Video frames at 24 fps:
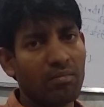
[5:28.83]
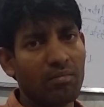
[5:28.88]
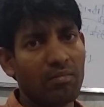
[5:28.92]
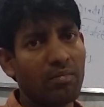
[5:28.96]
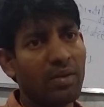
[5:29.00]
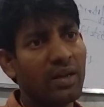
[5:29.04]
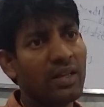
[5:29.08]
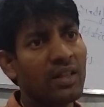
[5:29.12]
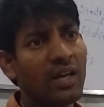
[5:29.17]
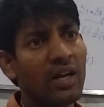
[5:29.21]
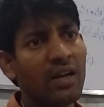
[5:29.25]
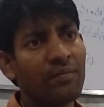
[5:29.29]

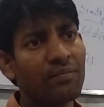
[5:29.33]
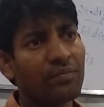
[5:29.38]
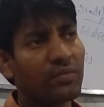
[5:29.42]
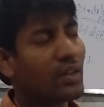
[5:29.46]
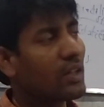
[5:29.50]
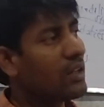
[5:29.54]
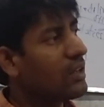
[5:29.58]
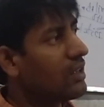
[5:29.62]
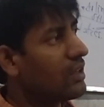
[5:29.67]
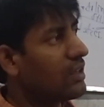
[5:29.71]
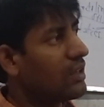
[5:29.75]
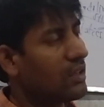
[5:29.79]
by the
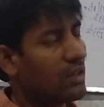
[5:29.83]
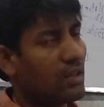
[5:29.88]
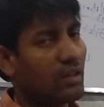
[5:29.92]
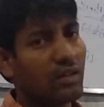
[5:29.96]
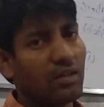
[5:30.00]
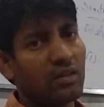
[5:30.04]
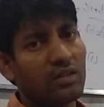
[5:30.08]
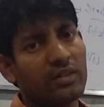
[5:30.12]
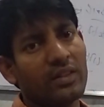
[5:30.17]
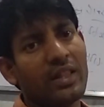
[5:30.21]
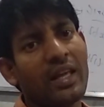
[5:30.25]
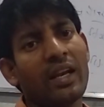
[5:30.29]

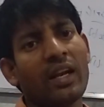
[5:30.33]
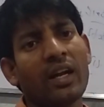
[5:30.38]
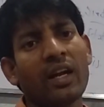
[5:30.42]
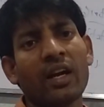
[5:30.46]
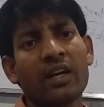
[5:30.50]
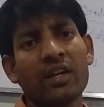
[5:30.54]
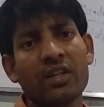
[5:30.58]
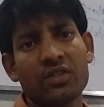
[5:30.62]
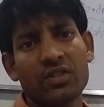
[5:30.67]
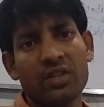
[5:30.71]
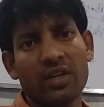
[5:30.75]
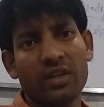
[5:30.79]

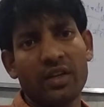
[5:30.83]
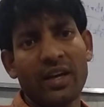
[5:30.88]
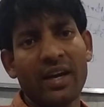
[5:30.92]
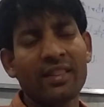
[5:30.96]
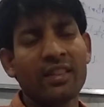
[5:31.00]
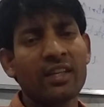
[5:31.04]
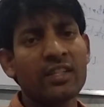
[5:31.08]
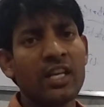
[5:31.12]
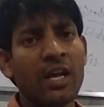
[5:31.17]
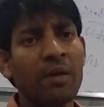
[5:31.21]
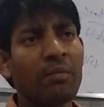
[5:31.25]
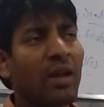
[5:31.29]
Telangana state. At
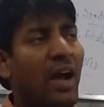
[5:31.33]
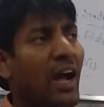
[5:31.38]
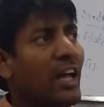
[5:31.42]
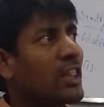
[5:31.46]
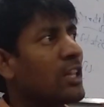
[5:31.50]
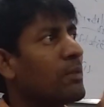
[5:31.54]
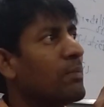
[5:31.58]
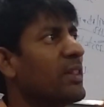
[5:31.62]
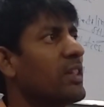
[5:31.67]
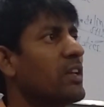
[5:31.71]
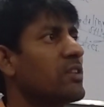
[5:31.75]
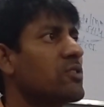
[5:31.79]
the same time,
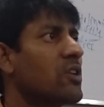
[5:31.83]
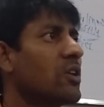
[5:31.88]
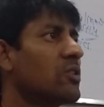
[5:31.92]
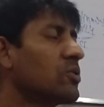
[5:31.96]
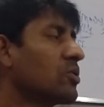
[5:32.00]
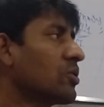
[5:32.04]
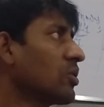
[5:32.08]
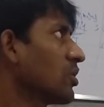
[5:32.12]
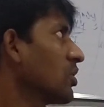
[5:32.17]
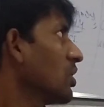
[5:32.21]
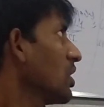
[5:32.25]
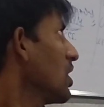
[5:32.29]
Andhra Pradesh
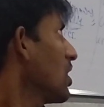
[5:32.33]
also.